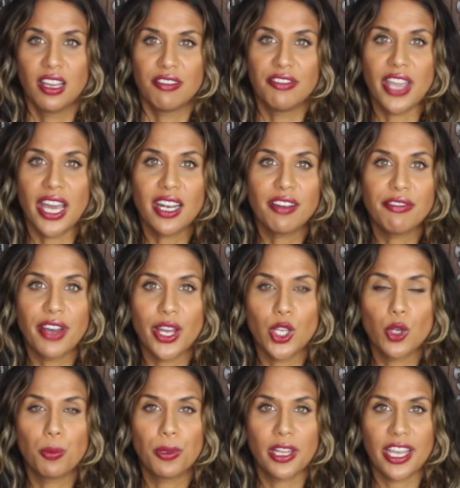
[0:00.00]
Vyana
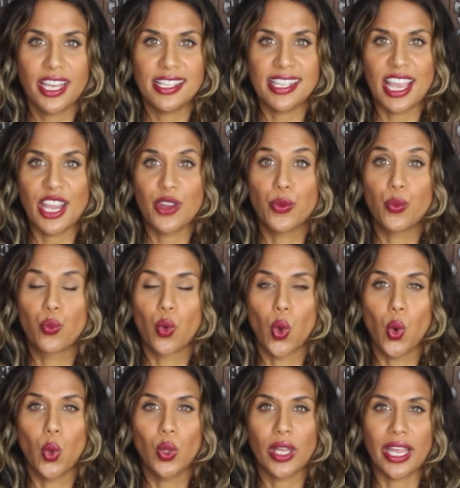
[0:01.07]
Vayu plays a
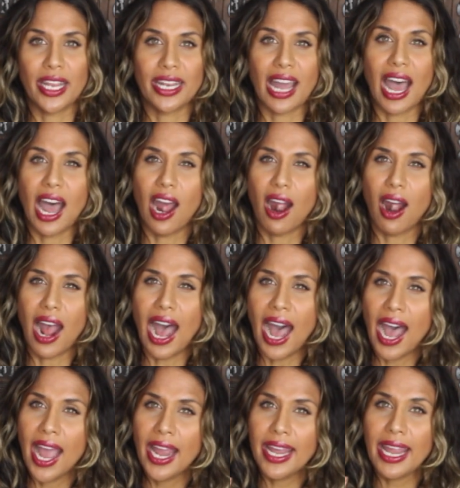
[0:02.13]
role in
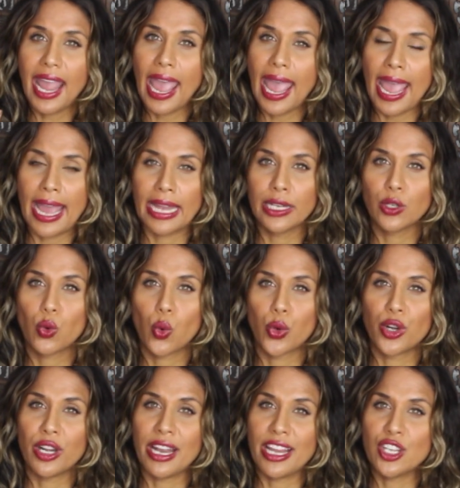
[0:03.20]
eye-hand
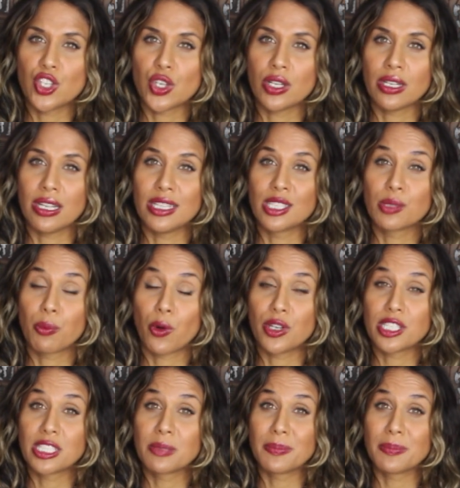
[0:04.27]
coordination in sports